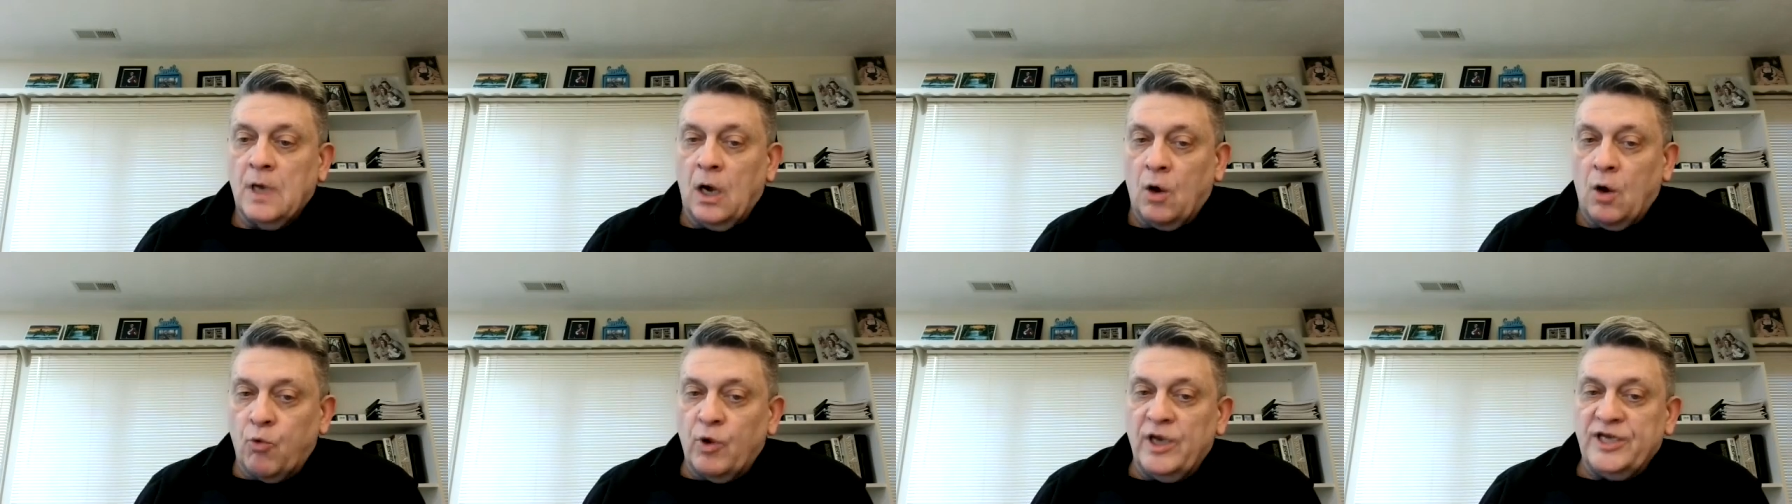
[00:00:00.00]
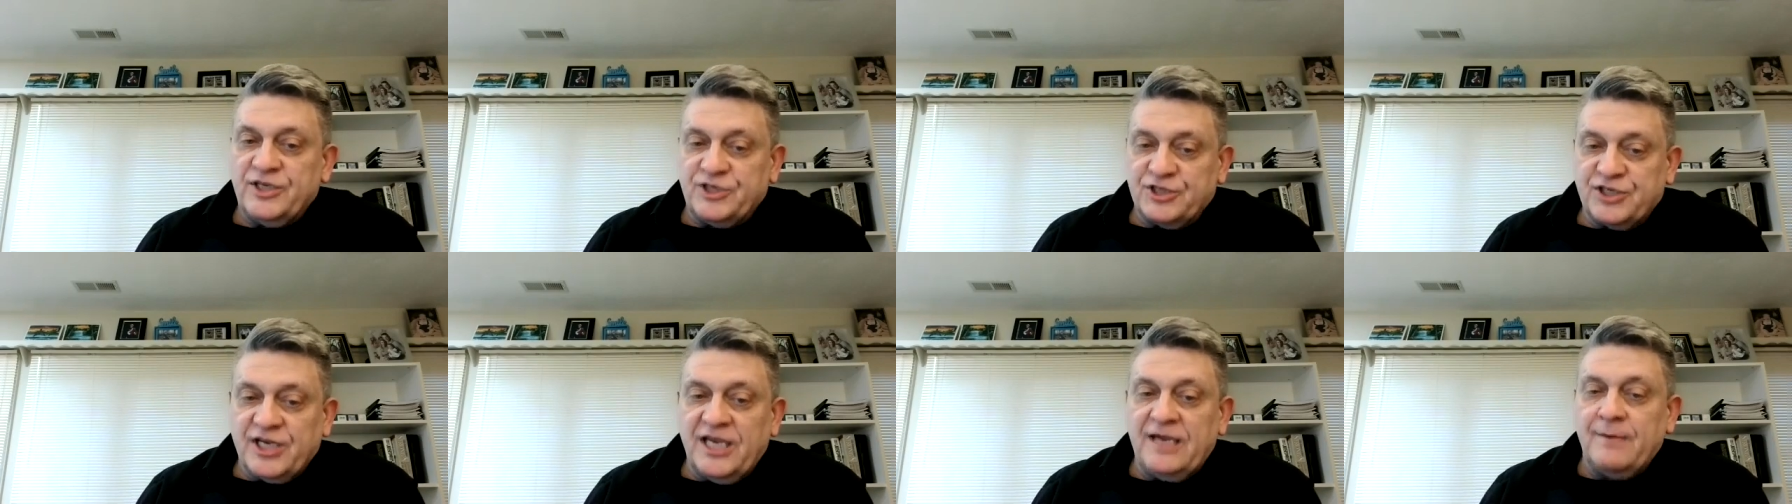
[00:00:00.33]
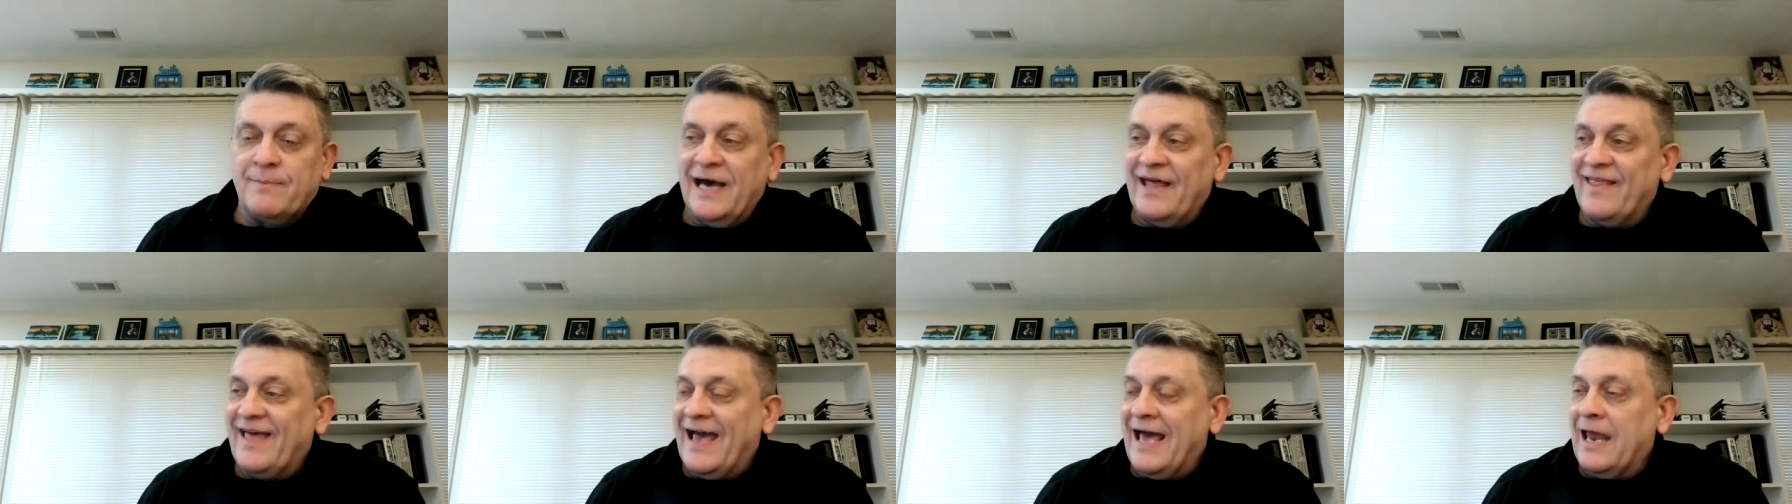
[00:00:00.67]
or we see
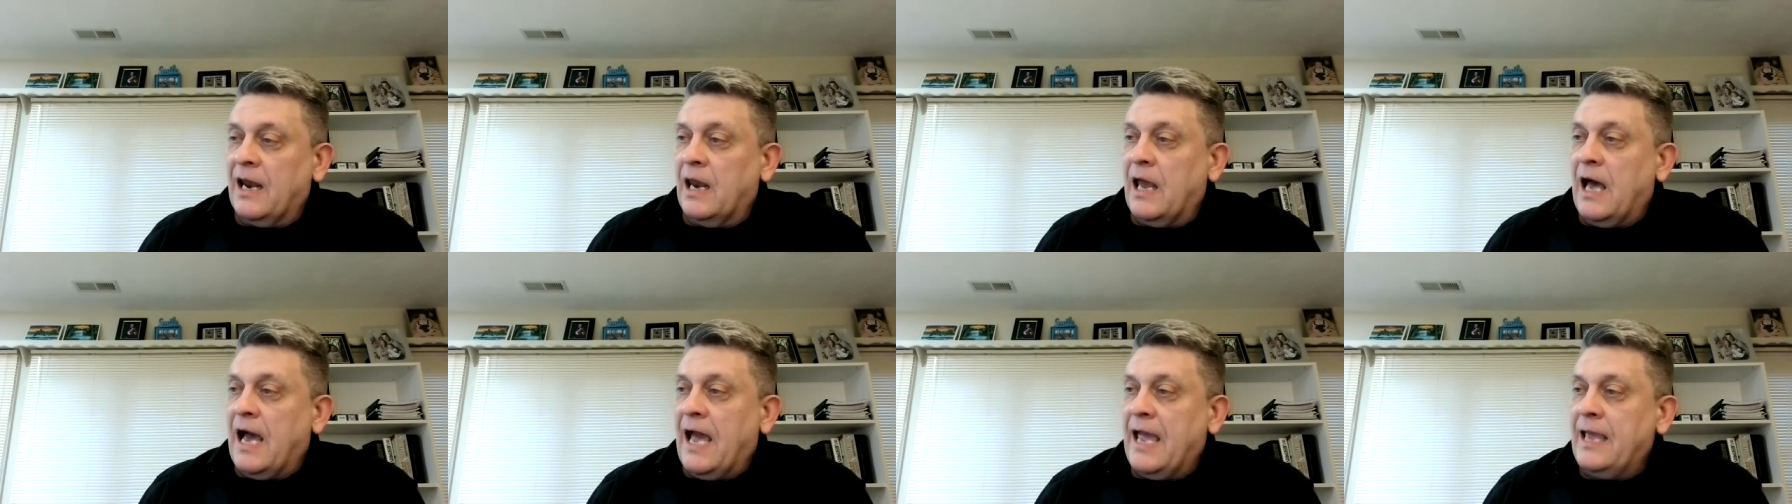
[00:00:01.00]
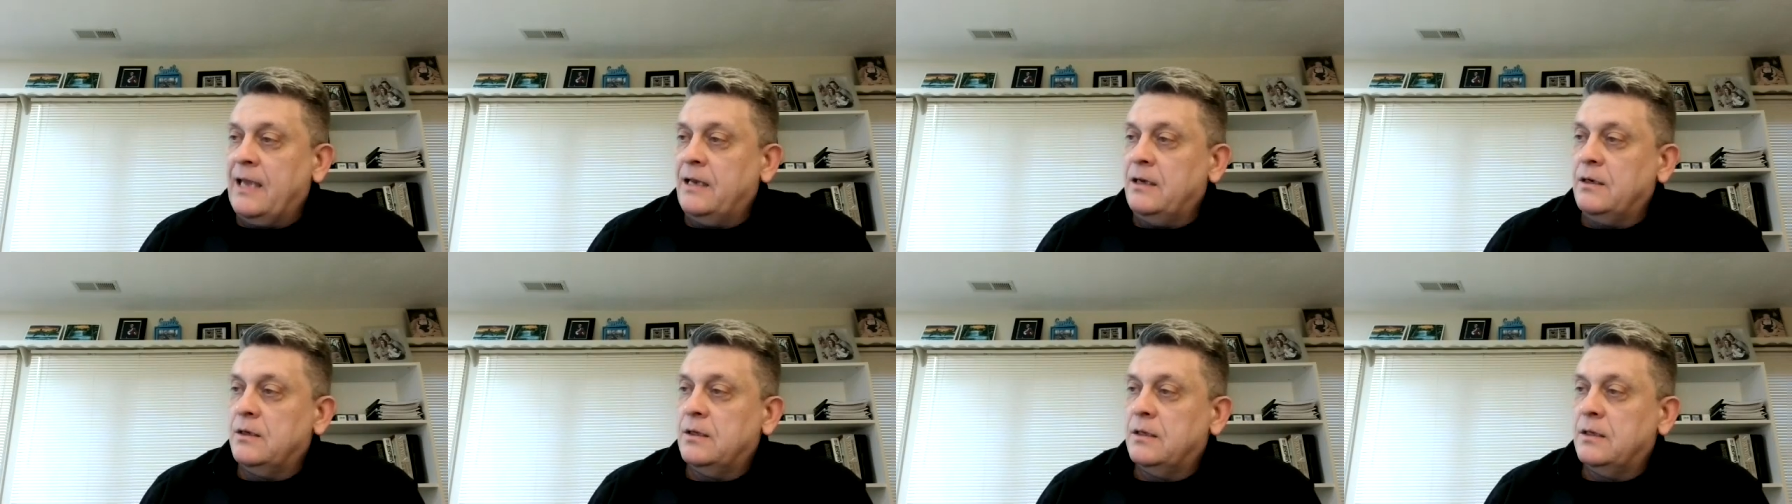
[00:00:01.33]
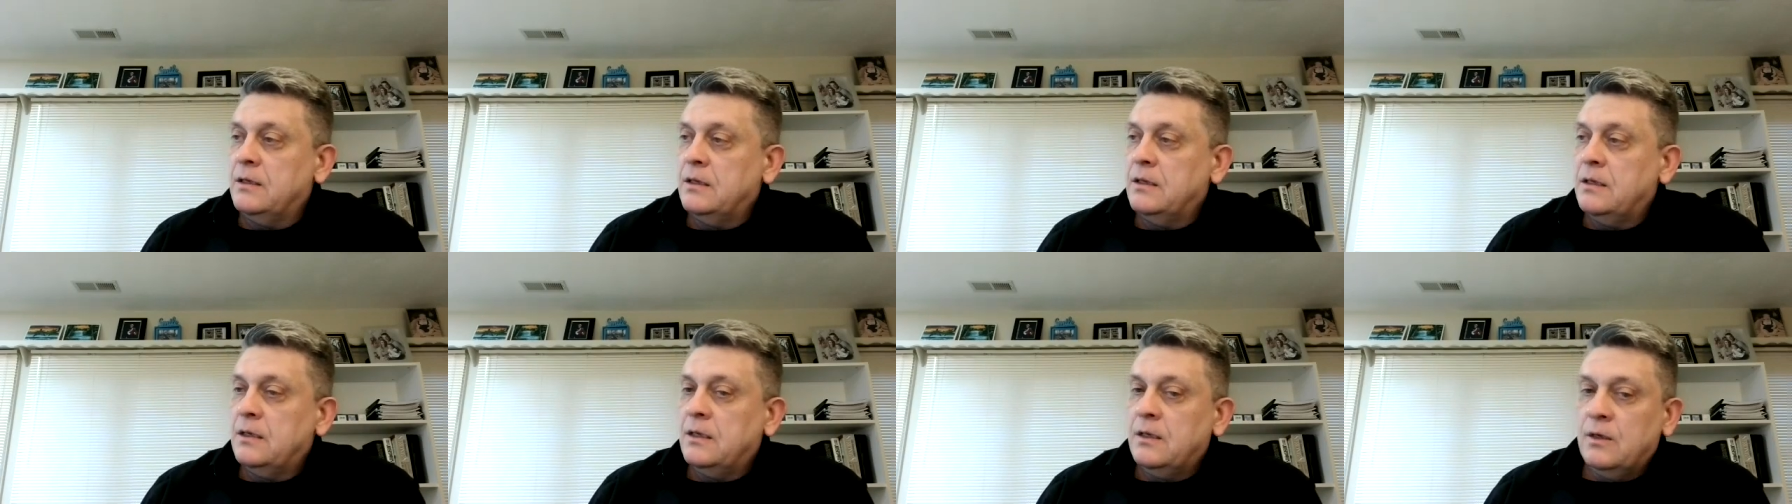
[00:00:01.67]
by that light,
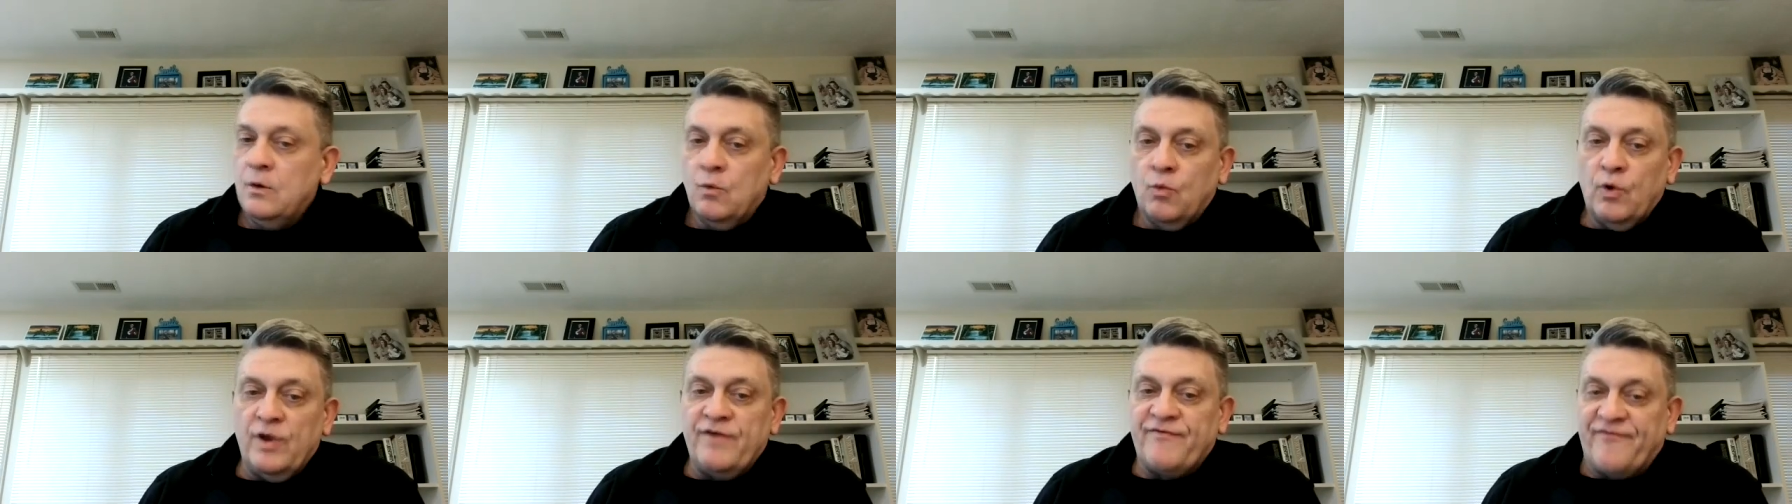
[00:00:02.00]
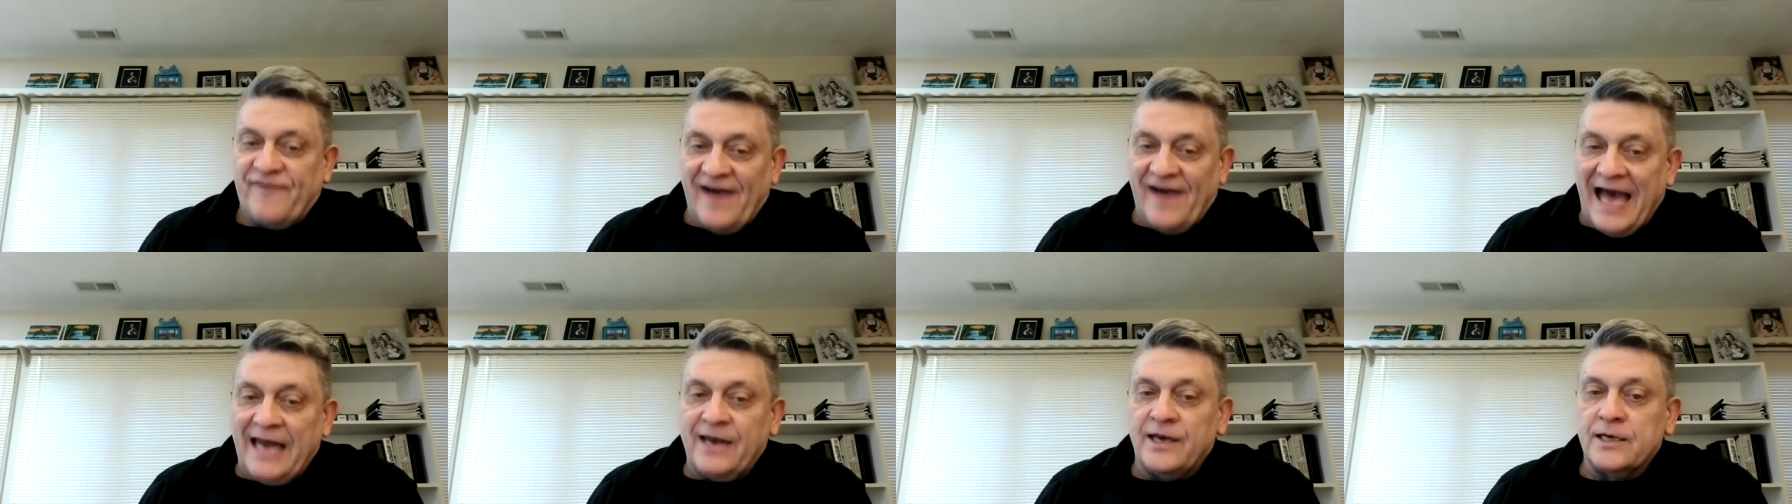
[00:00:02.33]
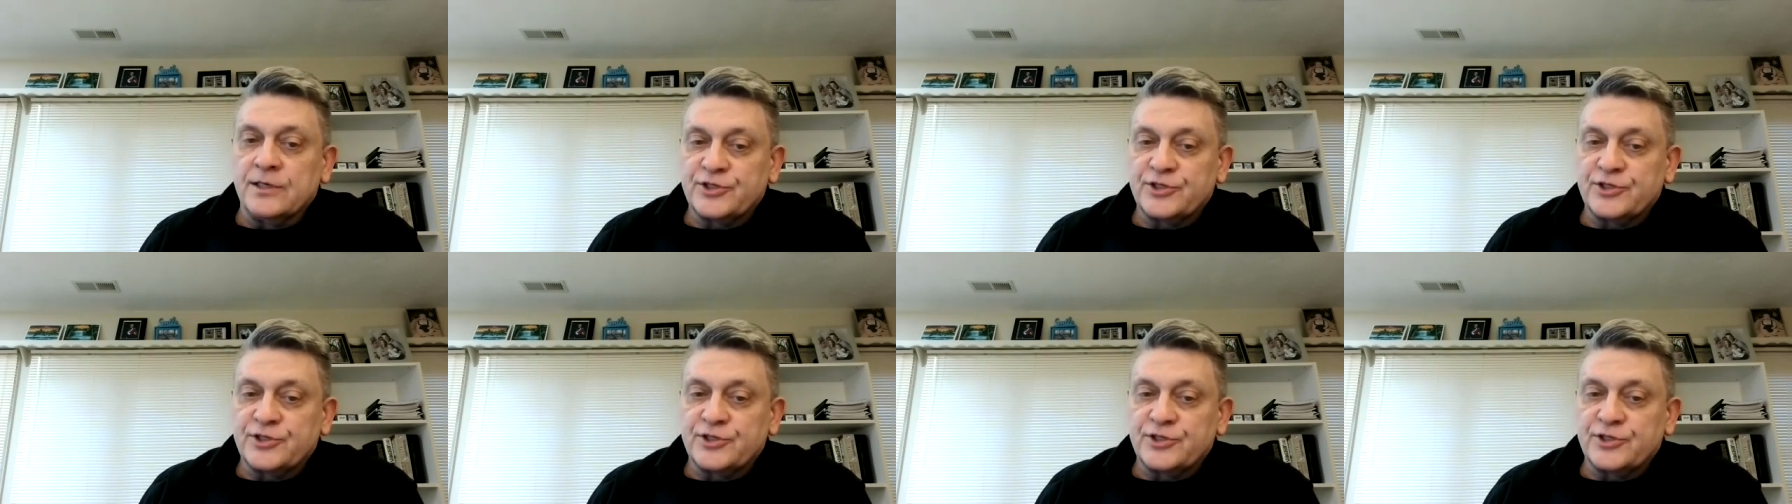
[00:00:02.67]
we find